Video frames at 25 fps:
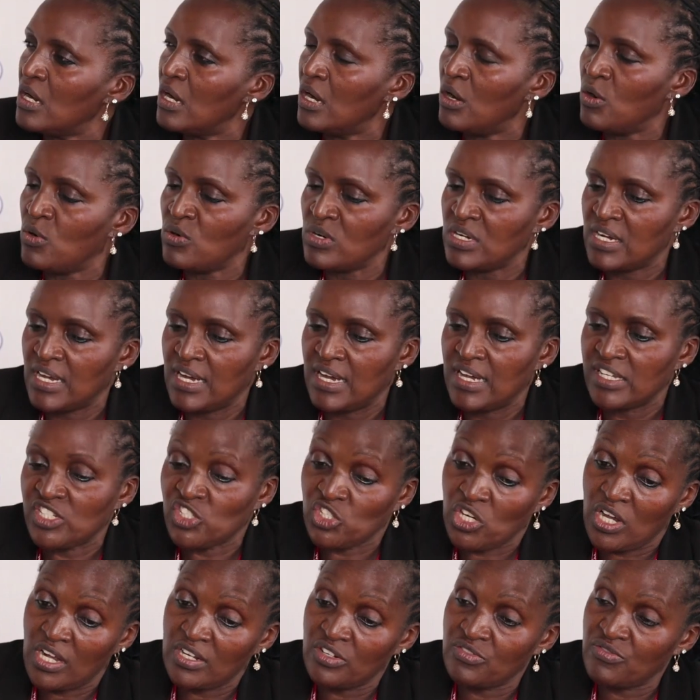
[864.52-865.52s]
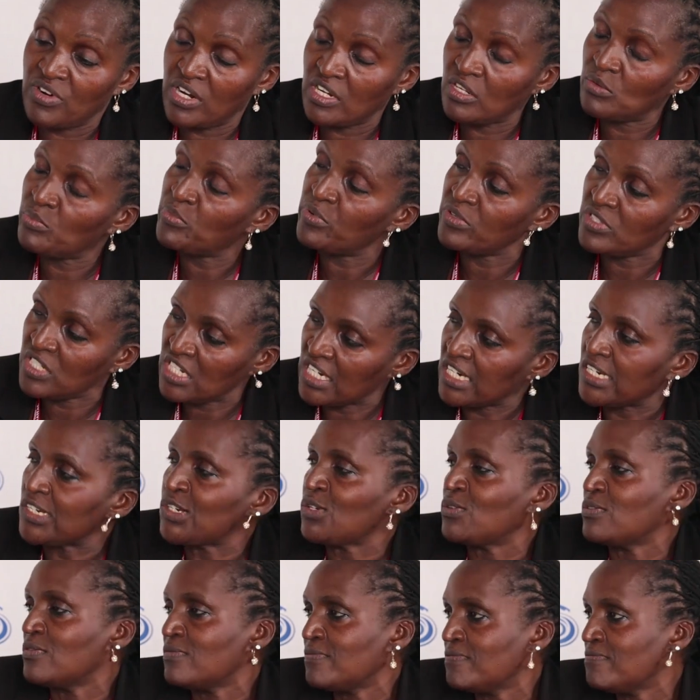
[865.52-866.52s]
on child right
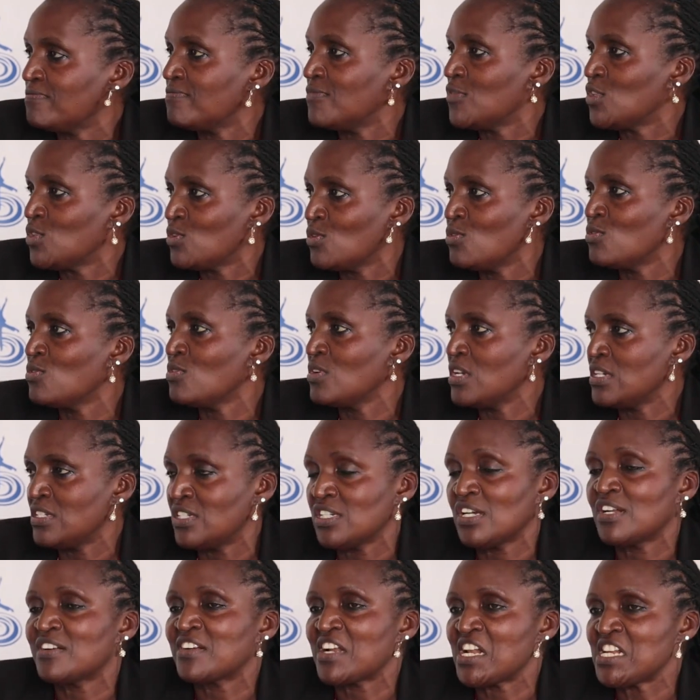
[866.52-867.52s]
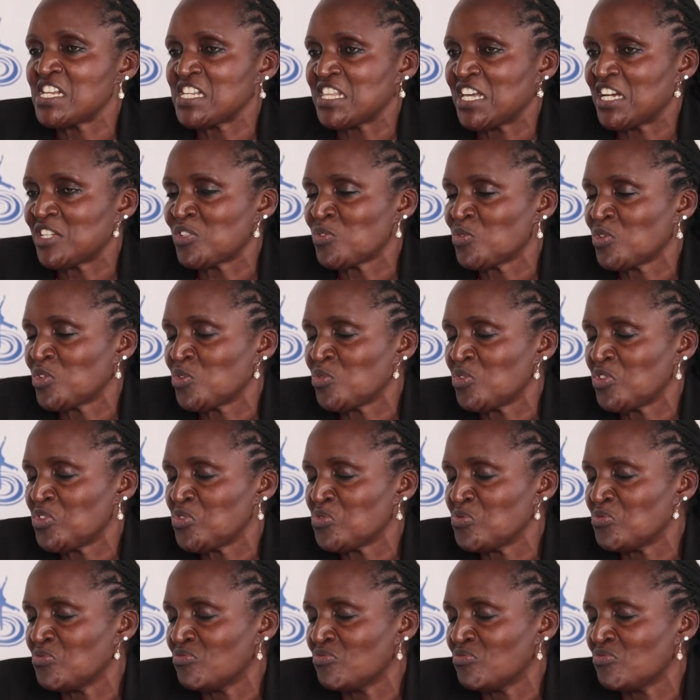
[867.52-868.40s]
protection. So generally that's what we do.